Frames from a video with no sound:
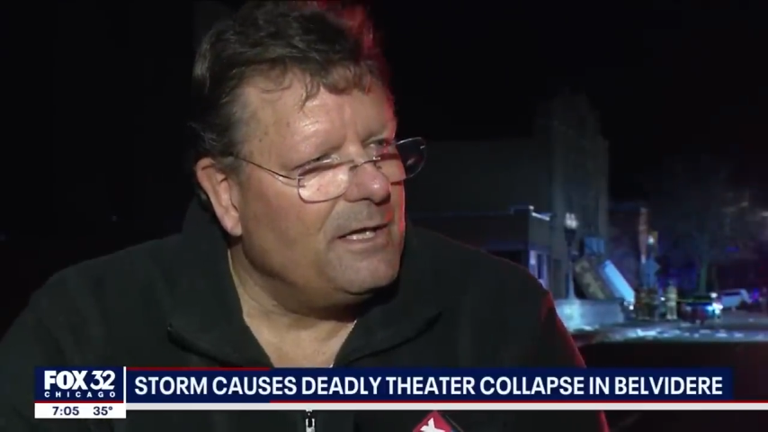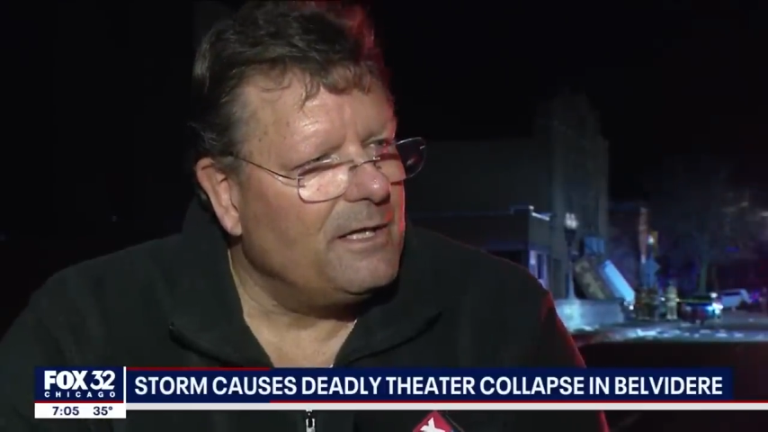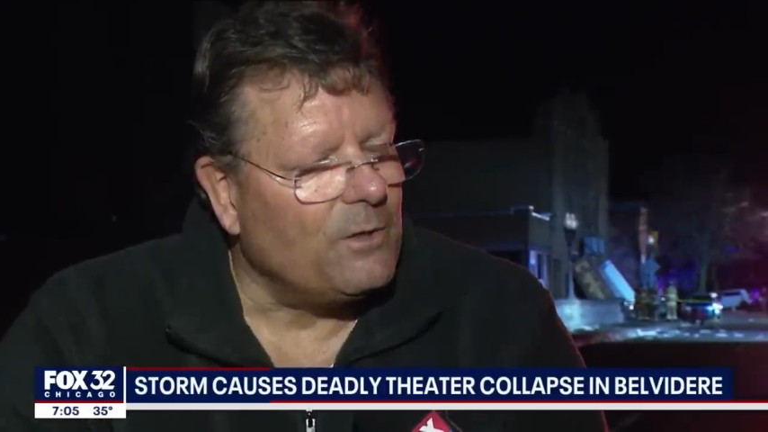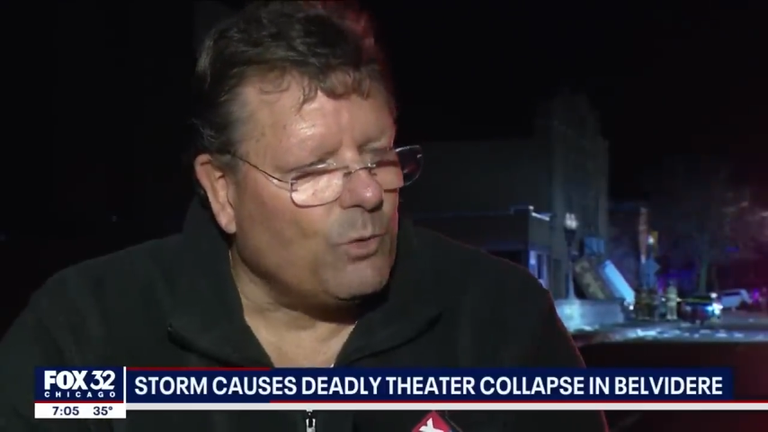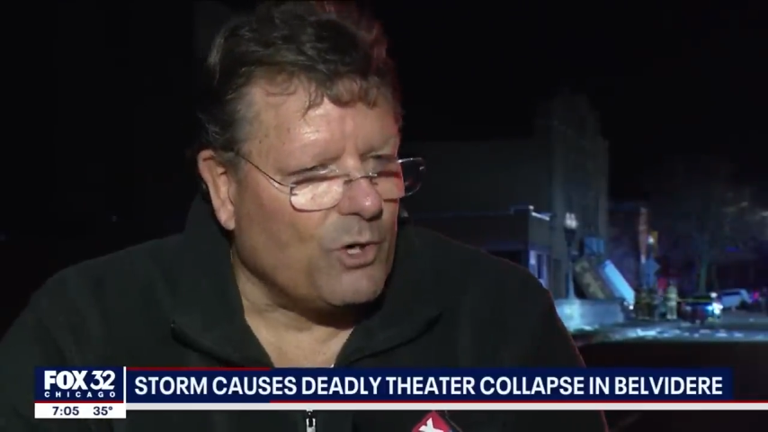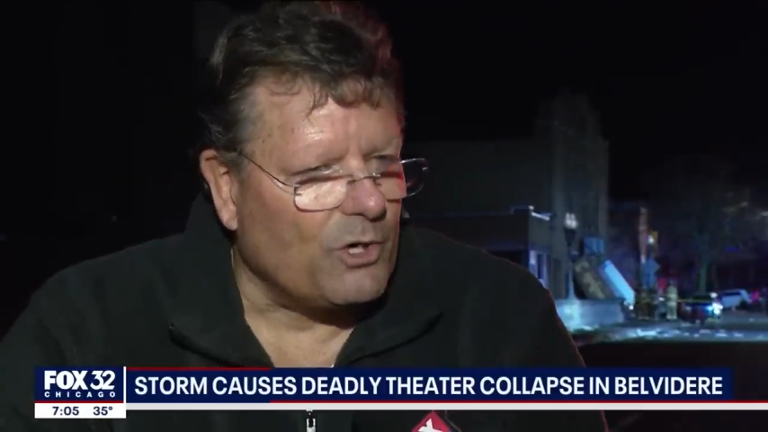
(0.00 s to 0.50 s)

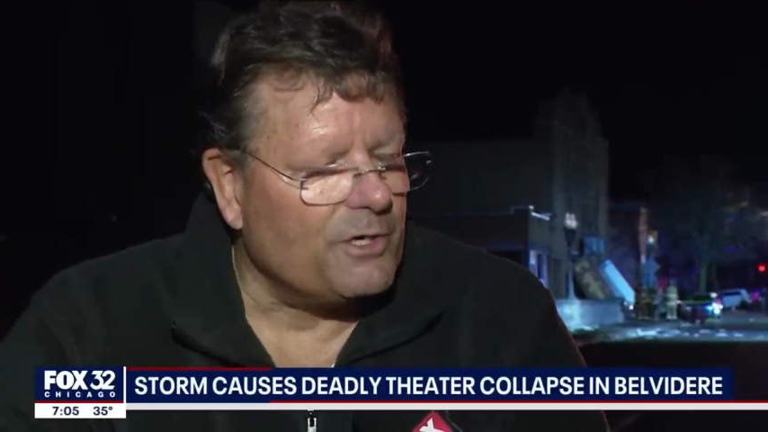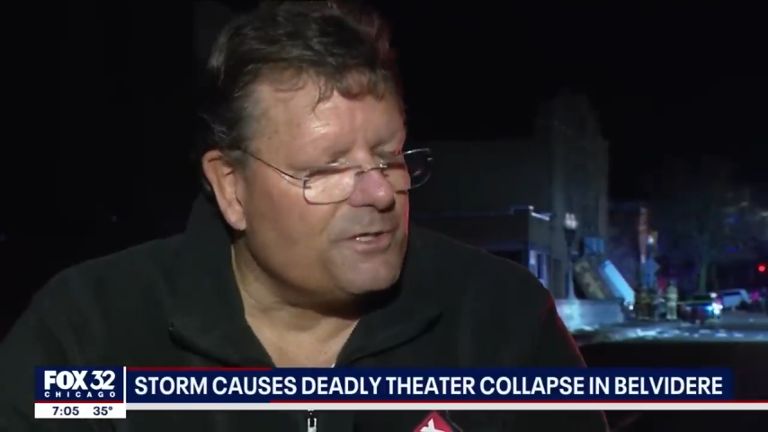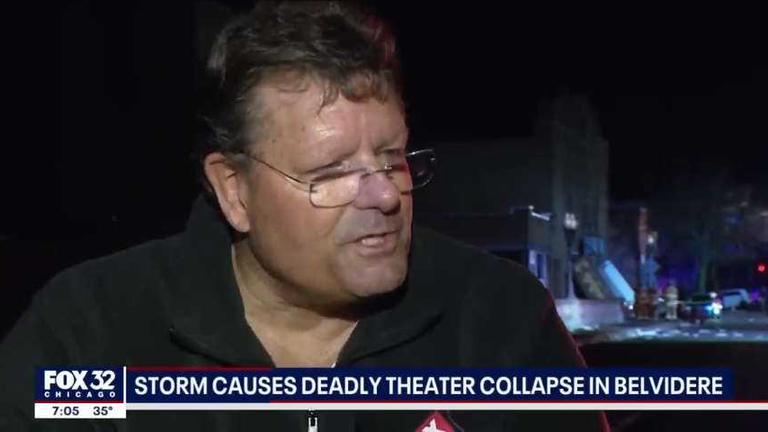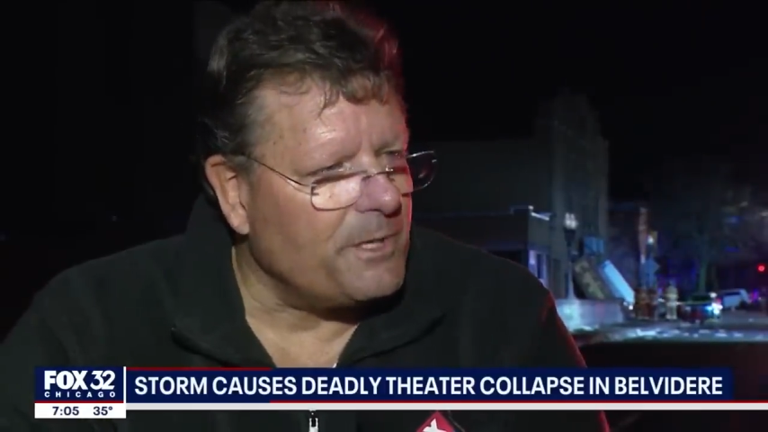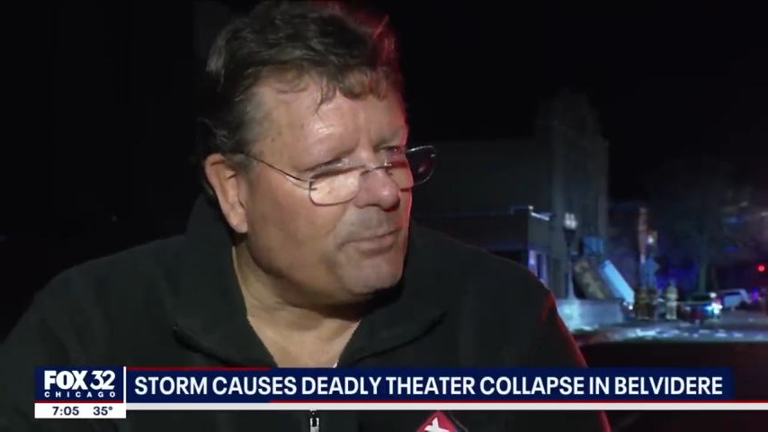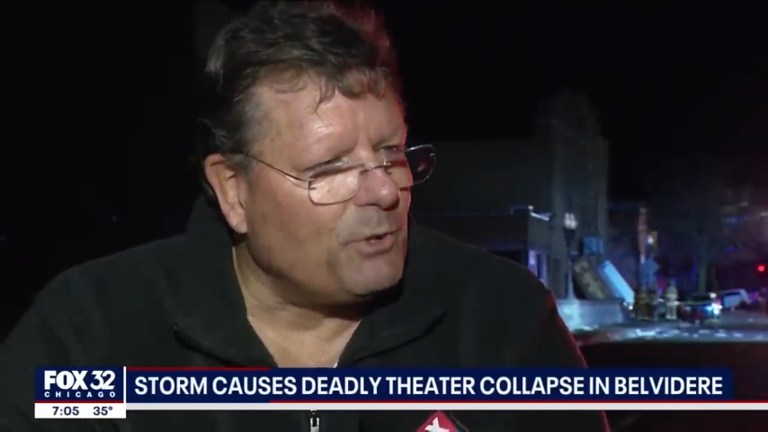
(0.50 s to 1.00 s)
the
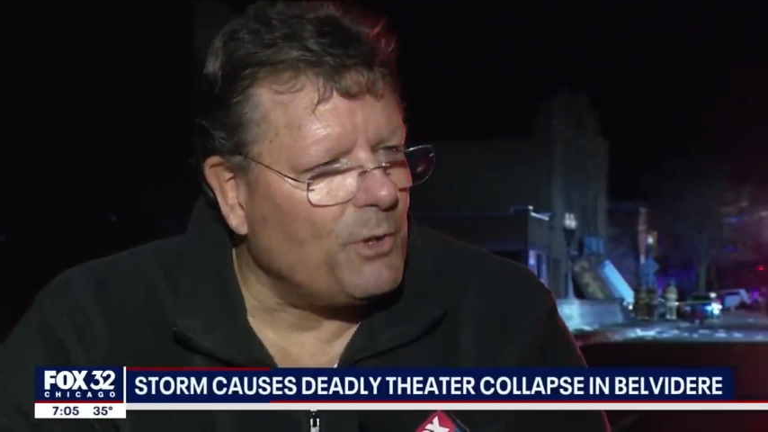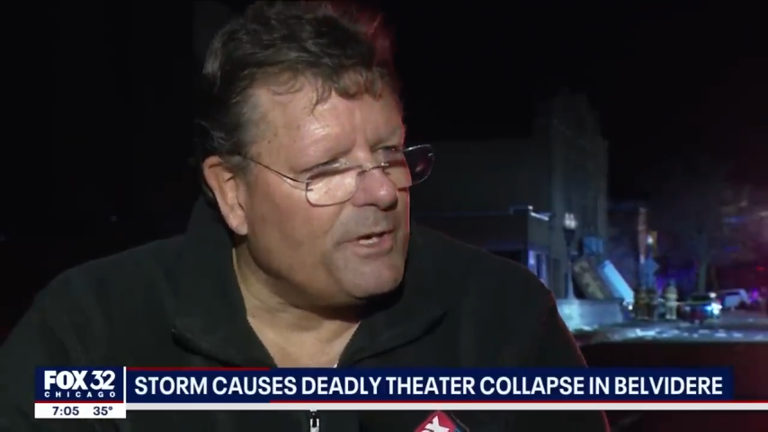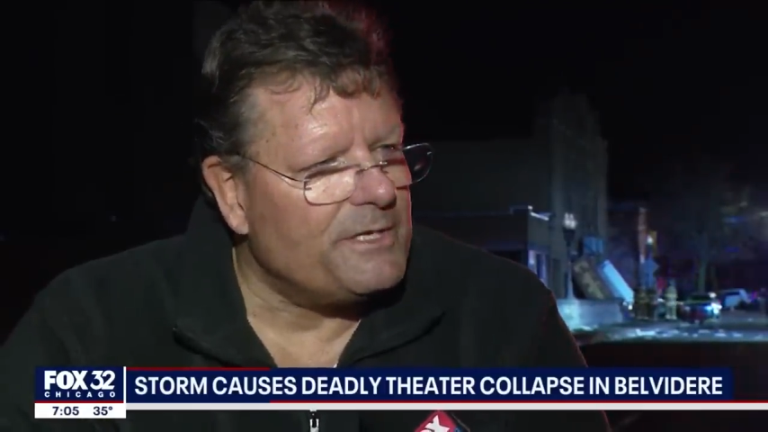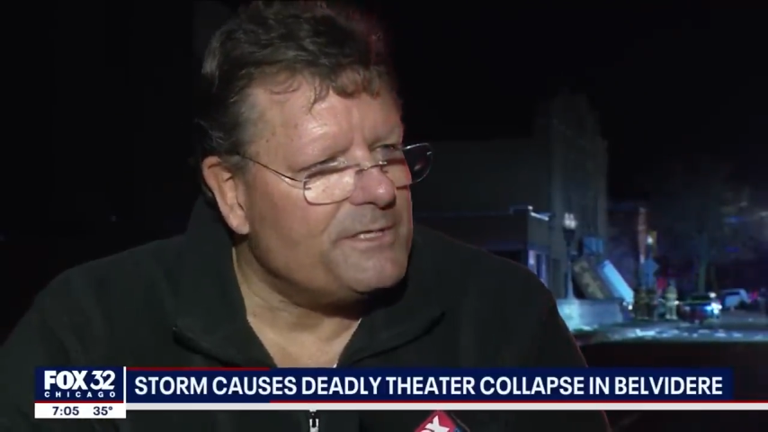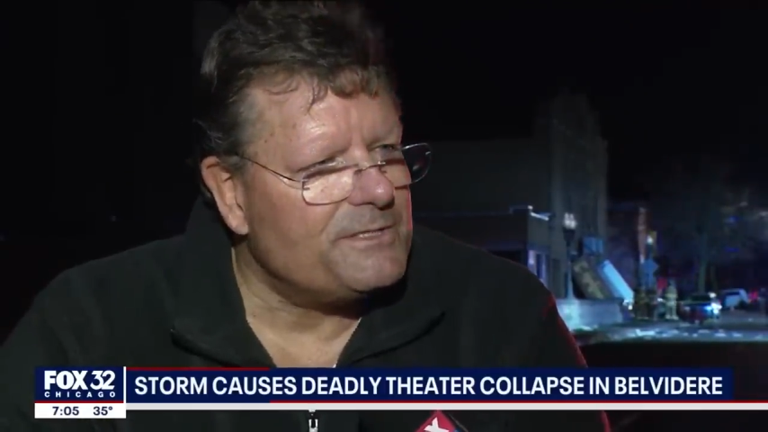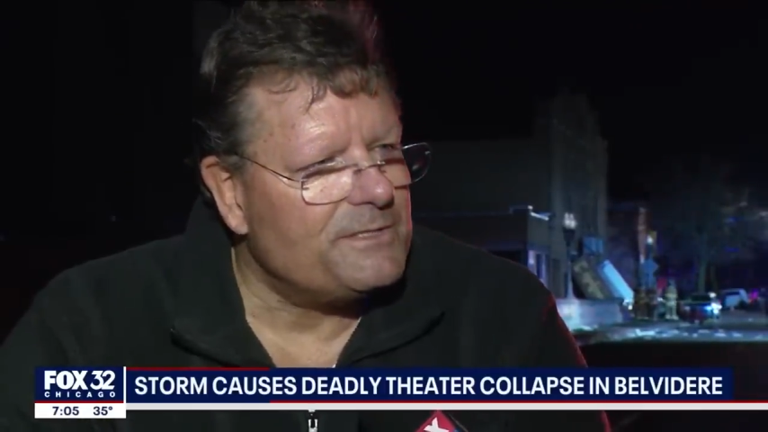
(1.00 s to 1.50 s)
workers, the
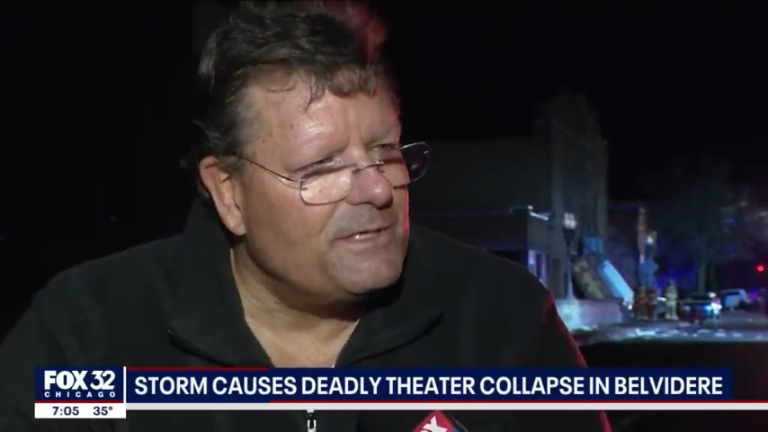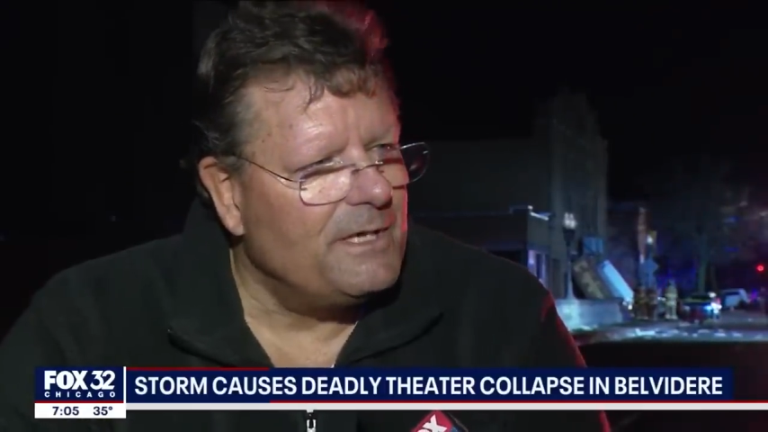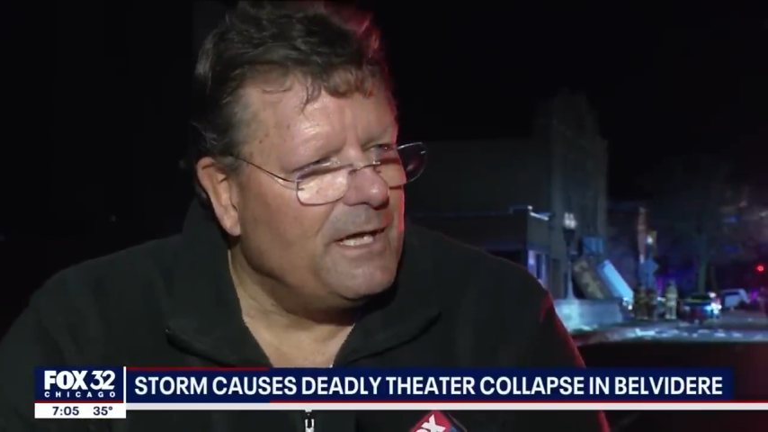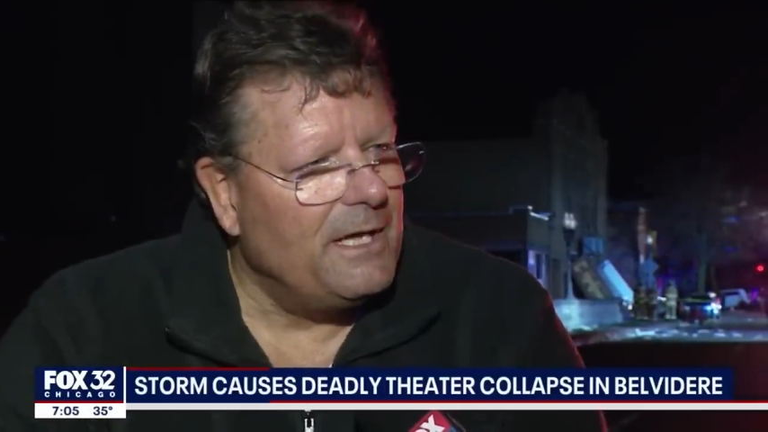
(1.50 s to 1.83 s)
employees,